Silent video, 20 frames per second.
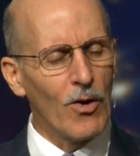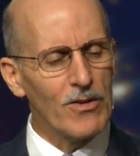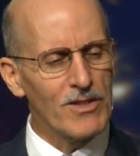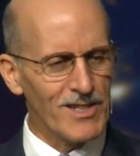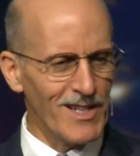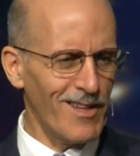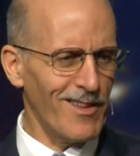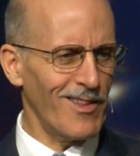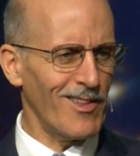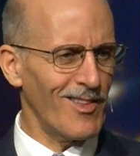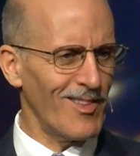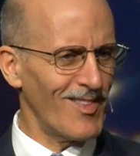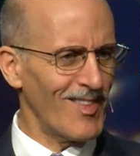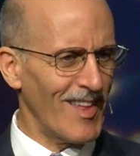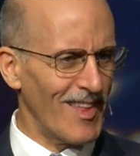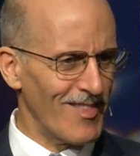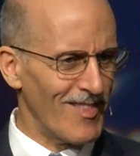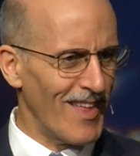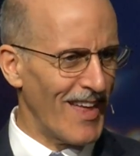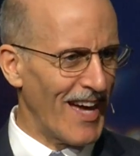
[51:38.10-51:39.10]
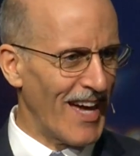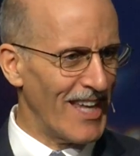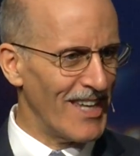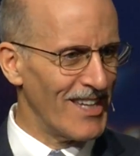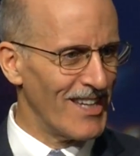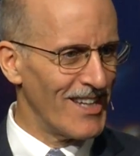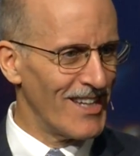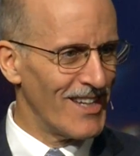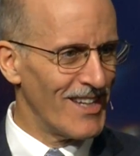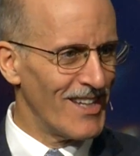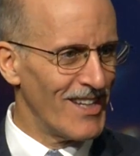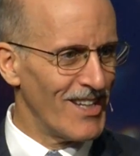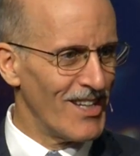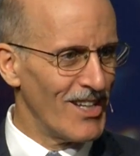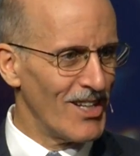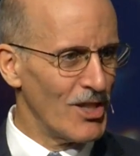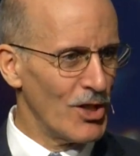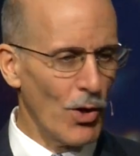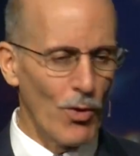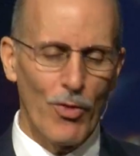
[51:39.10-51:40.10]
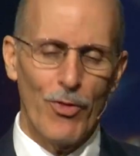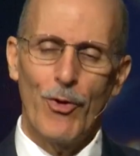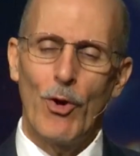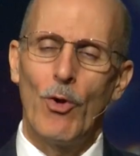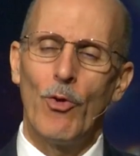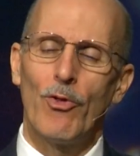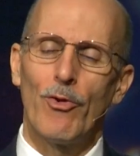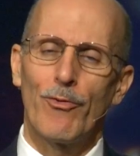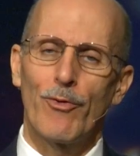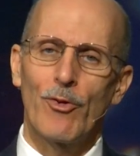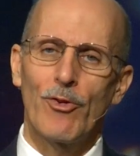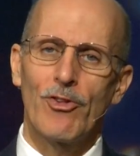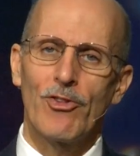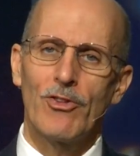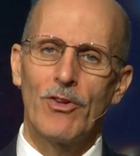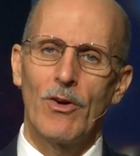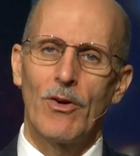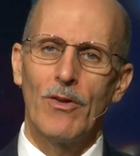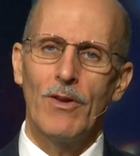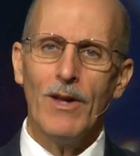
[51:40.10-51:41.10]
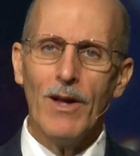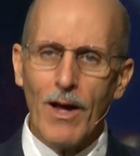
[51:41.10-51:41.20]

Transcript: Jesus said that. Don't throw the first stone.